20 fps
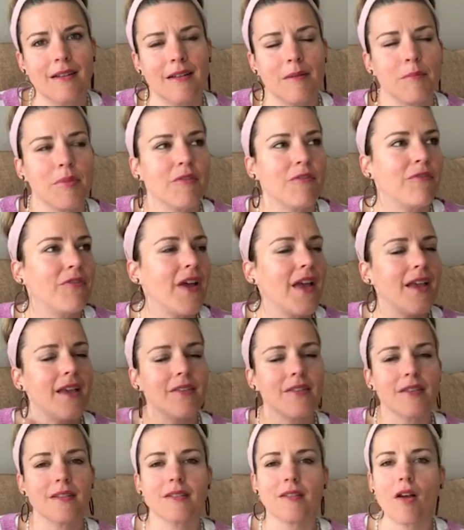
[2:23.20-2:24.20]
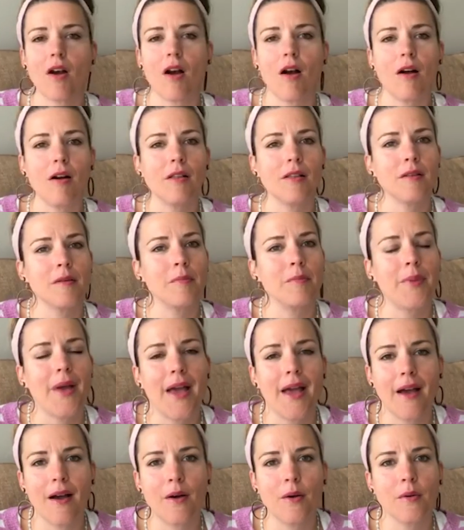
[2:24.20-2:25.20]
But faith is all
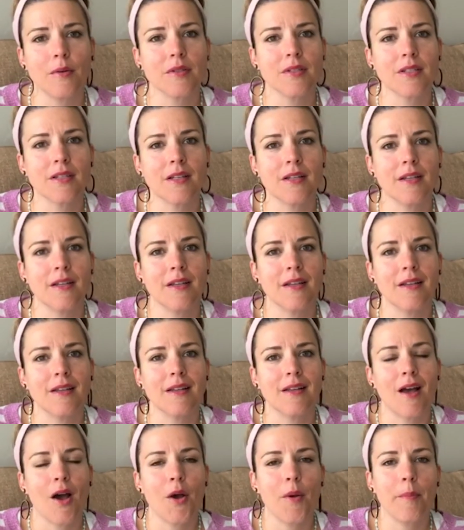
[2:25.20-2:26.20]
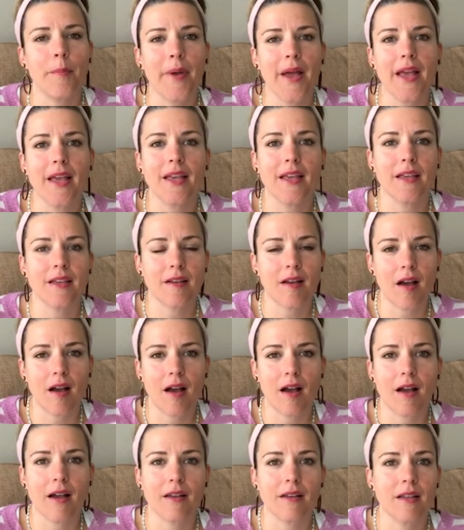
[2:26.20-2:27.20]
about obeying
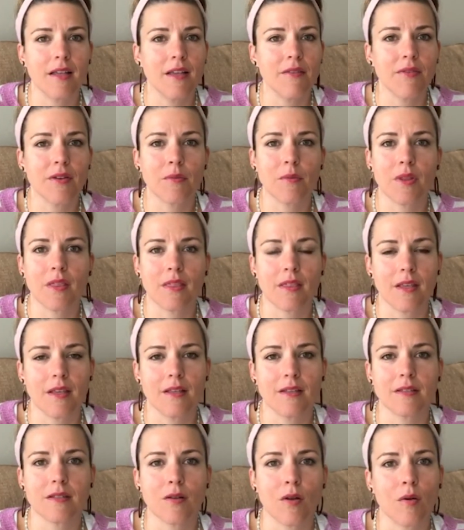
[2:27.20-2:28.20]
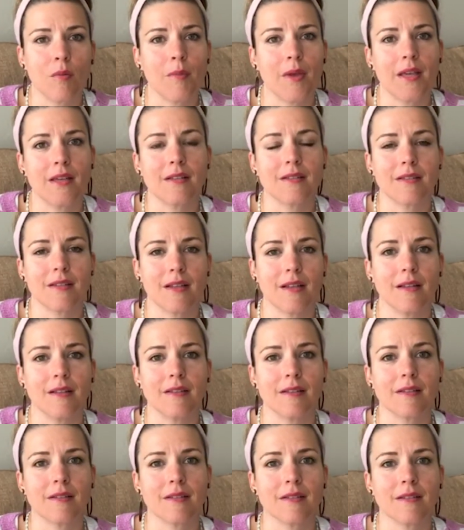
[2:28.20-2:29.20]
God even when things don't make
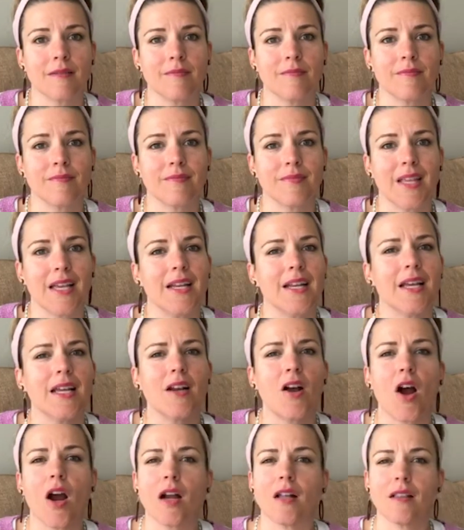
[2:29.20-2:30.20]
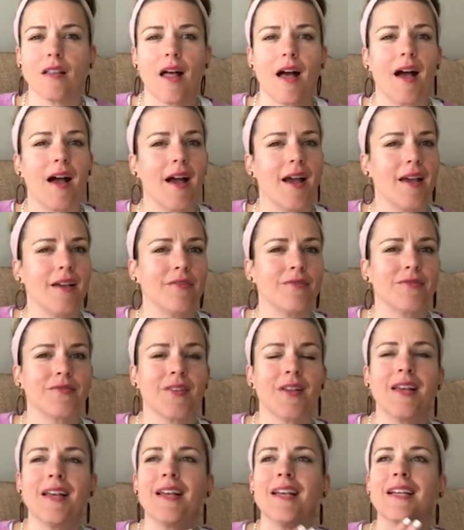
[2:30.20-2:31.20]
sense. And in our
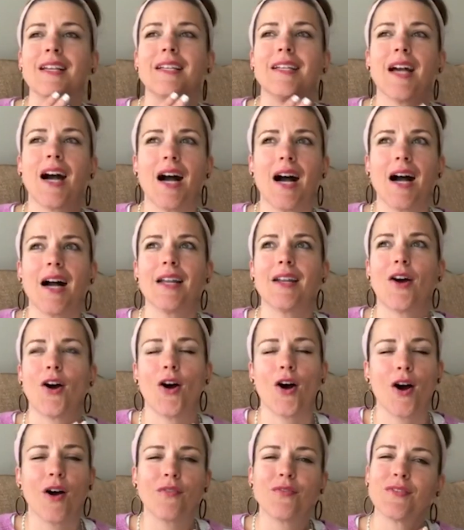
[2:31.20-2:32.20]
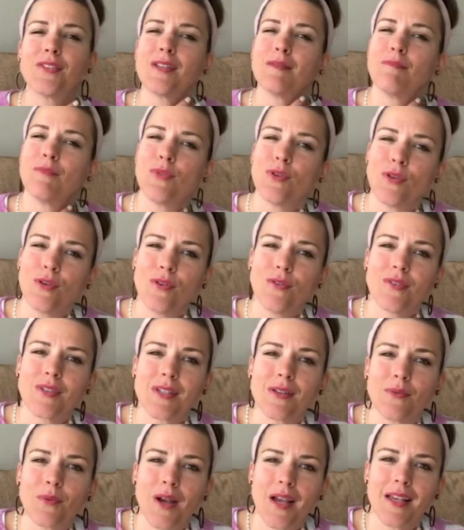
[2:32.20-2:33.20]
life, God often moves
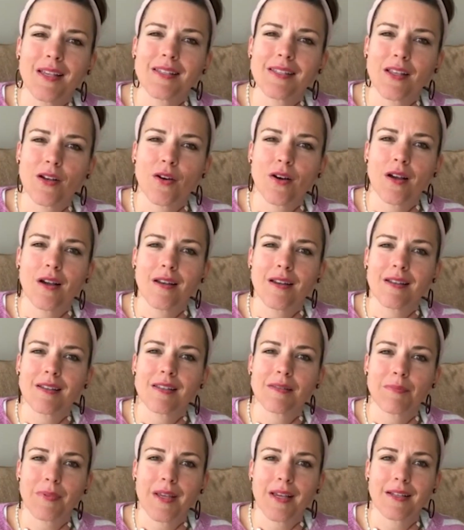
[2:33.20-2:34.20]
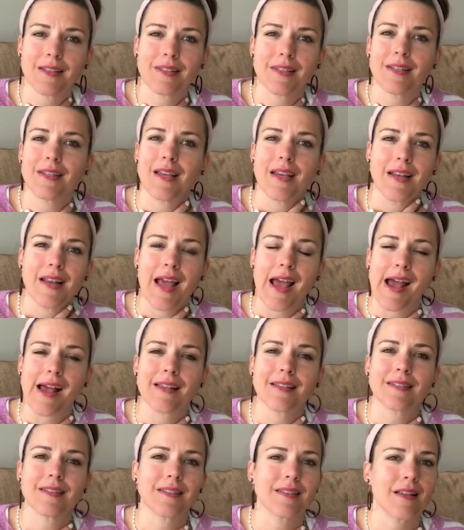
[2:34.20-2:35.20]
in ways that are unexpected and
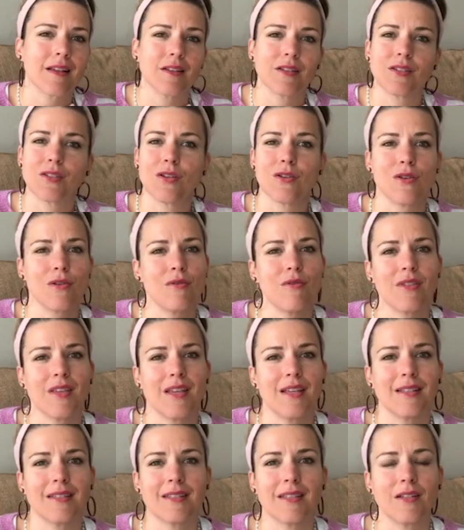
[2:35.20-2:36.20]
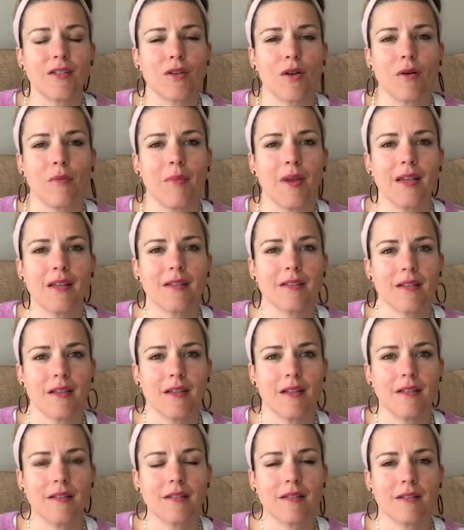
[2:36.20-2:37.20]
asks us to do things that don't make
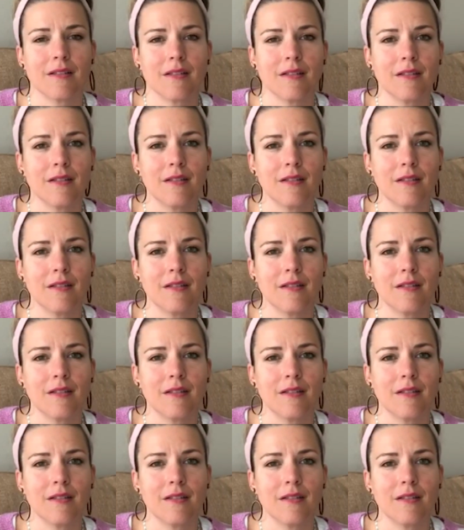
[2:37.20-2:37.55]
sense.